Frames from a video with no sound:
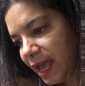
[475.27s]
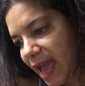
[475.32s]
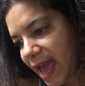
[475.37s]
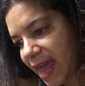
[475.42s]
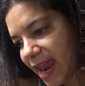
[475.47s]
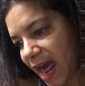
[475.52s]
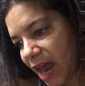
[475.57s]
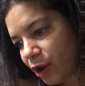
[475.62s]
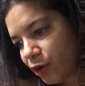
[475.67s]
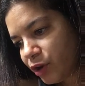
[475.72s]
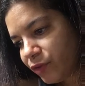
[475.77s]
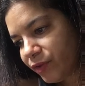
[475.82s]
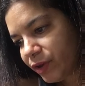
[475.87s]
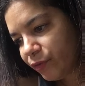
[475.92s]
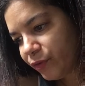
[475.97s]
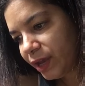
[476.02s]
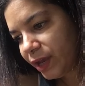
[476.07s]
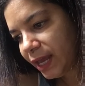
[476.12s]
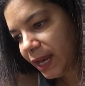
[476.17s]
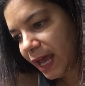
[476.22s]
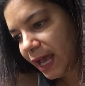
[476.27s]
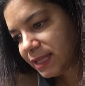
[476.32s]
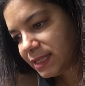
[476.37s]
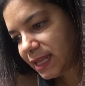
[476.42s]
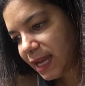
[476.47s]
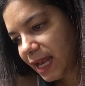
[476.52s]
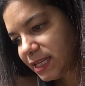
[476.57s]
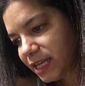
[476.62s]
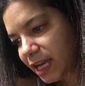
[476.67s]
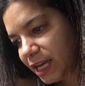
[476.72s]
and I don't even realize that
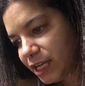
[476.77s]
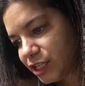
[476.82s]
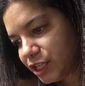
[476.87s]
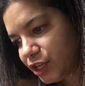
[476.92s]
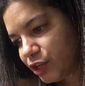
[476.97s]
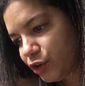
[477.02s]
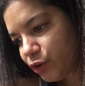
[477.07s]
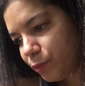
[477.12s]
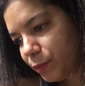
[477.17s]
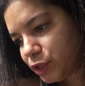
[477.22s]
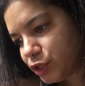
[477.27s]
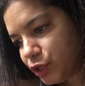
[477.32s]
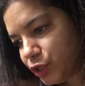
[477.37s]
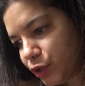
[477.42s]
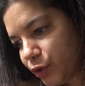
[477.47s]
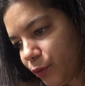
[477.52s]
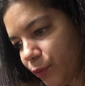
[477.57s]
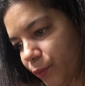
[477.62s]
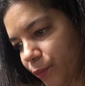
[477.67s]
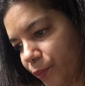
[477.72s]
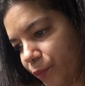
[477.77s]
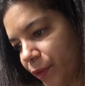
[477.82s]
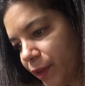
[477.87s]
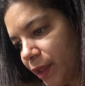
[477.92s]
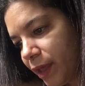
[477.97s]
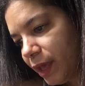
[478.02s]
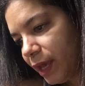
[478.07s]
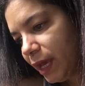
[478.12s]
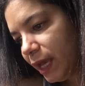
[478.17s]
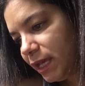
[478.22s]
I changed it to number 2
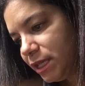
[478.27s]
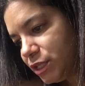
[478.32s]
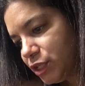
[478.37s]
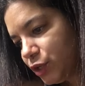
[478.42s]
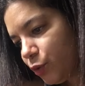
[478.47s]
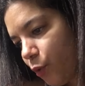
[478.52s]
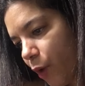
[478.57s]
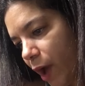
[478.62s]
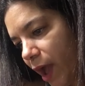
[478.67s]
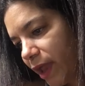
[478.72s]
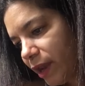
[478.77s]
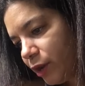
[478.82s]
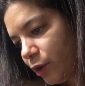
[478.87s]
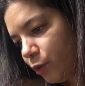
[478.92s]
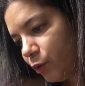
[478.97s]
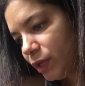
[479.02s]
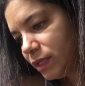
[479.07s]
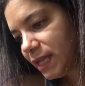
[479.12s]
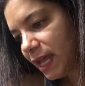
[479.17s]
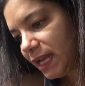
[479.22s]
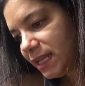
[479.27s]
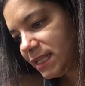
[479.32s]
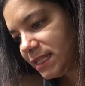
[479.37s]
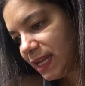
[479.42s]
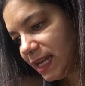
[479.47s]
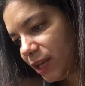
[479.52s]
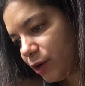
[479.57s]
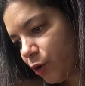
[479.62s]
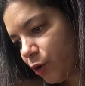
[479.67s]
until I notice that it's a little